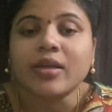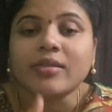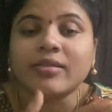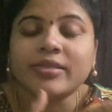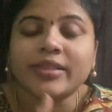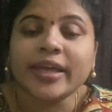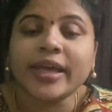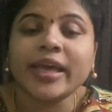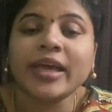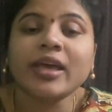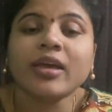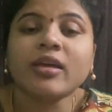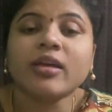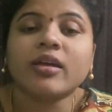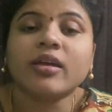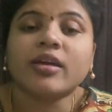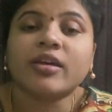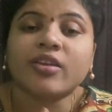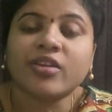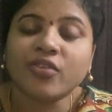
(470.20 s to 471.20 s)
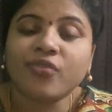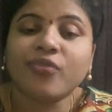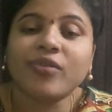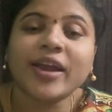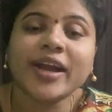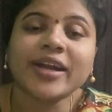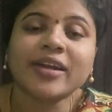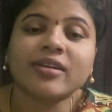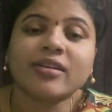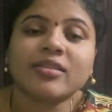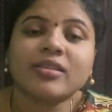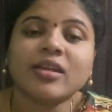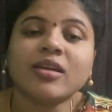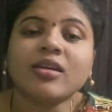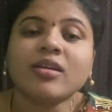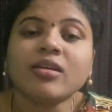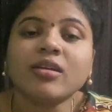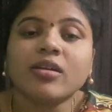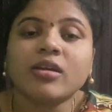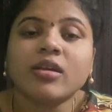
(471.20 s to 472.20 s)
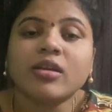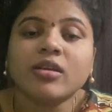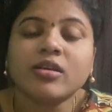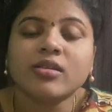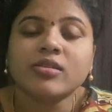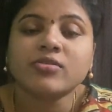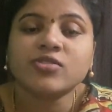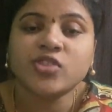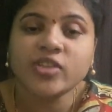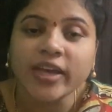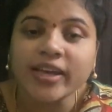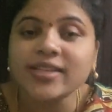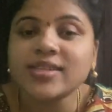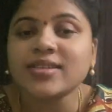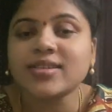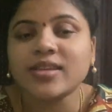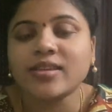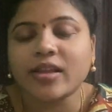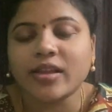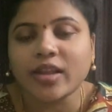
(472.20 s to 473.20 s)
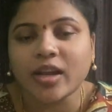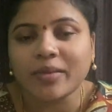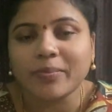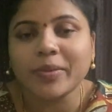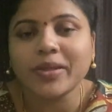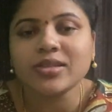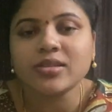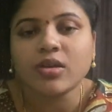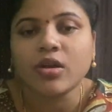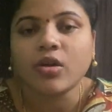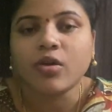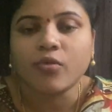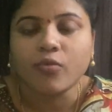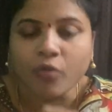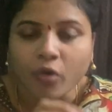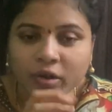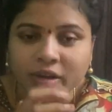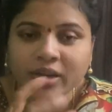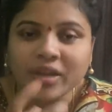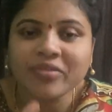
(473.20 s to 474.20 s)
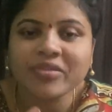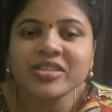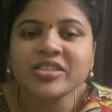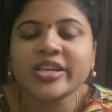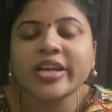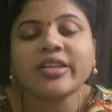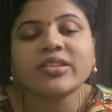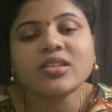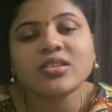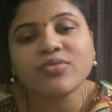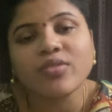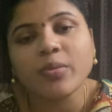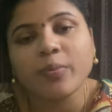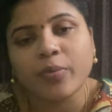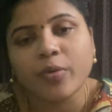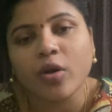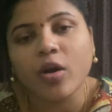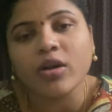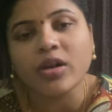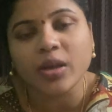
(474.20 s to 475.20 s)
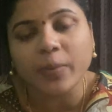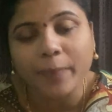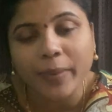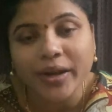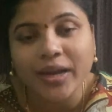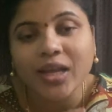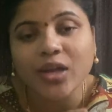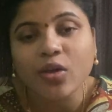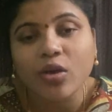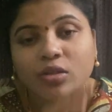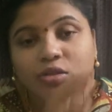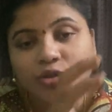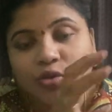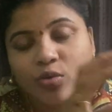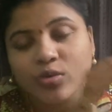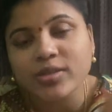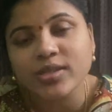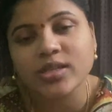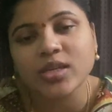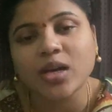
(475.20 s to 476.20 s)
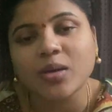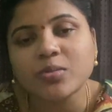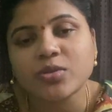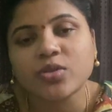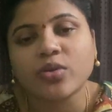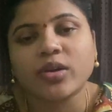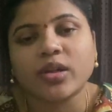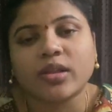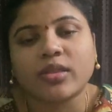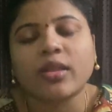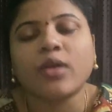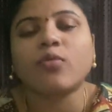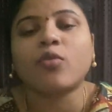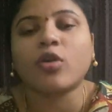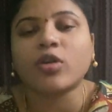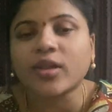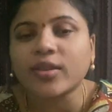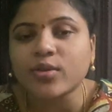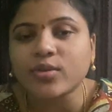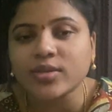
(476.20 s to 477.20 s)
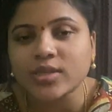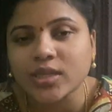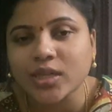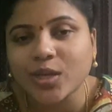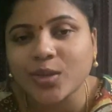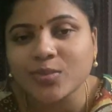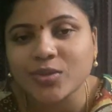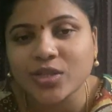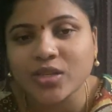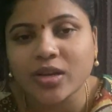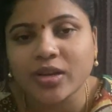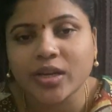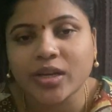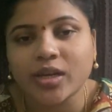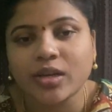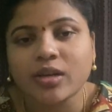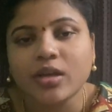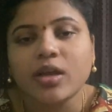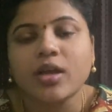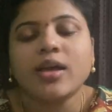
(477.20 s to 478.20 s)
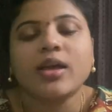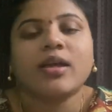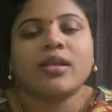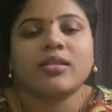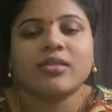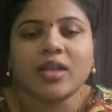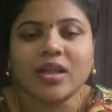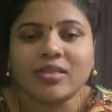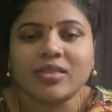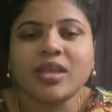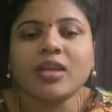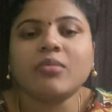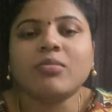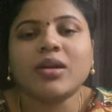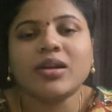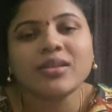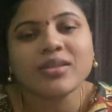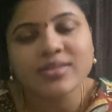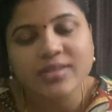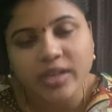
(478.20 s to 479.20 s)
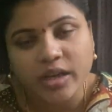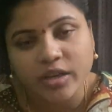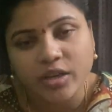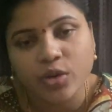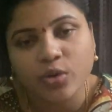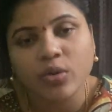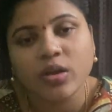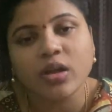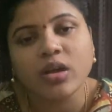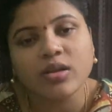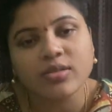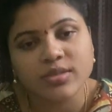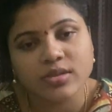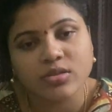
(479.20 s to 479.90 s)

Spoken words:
they reflect the changes in that means whatever changes were brought depending on those terms only. Now what are those terms, children? Nothing but the seculars,